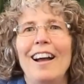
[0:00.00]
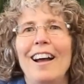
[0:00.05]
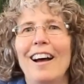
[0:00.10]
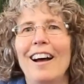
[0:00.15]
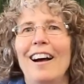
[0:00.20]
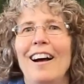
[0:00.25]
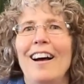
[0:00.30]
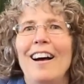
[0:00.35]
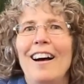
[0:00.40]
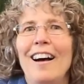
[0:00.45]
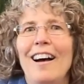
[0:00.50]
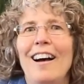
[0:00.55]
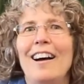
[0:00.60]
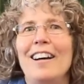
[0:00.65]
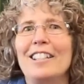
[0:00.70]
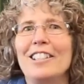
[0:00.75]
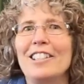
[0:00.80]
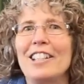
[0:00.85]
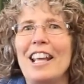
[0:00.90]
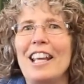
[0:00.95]

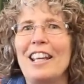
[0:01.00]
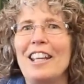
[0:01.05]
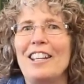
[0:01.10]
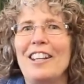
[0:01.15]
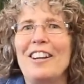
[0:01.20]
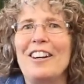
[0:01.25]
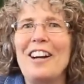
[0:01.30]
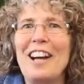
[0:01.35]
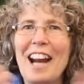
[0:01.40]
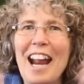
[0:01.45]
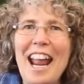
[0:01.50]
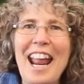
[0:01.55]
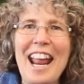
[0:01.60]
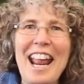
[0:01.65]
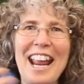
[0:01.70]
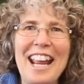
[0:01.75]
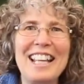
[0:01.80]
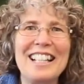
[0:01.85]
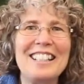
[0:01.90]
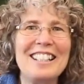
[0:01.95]
Ah, shake your
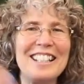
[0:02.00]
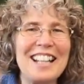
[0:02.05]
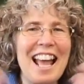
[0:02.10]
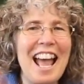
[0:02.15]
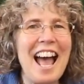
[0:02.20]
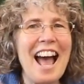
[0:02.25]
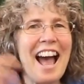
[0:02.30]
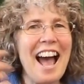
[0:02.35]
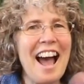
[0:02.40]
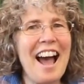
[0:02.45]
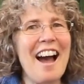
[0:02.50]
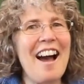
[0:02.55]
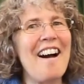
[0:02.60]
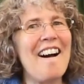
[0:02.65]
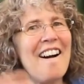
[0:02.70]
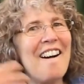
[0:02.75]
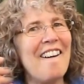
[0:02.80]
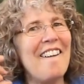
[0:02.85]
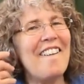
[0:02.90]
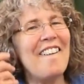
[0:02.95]
hands
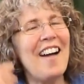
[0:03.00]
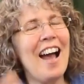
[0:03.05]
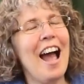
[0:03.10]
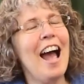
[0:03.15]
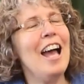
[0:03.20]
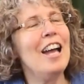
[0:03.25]
now,